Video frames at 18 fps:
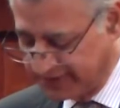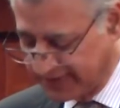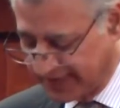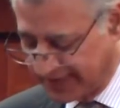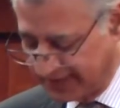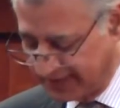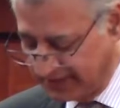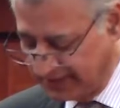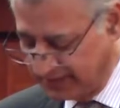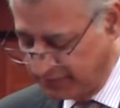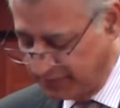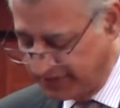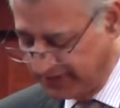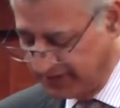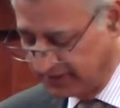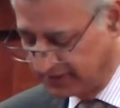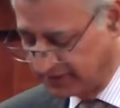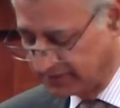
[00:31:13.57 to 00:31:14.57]
19
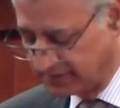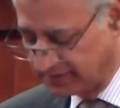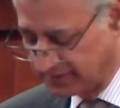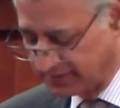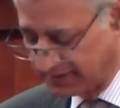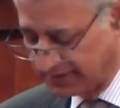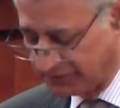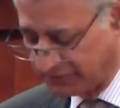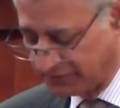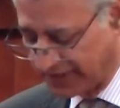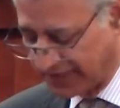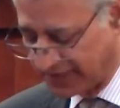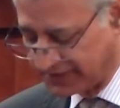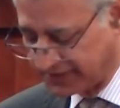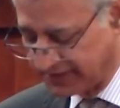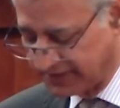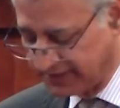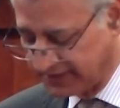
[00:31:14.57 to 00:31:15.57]
billion in
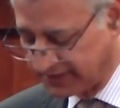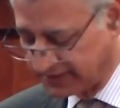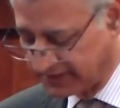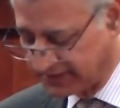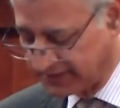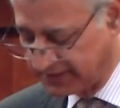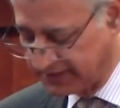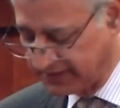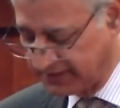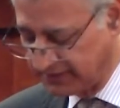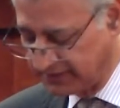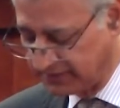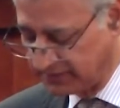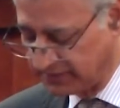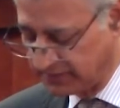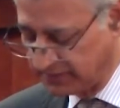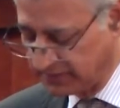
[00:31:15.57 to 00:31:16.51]
financial year 13,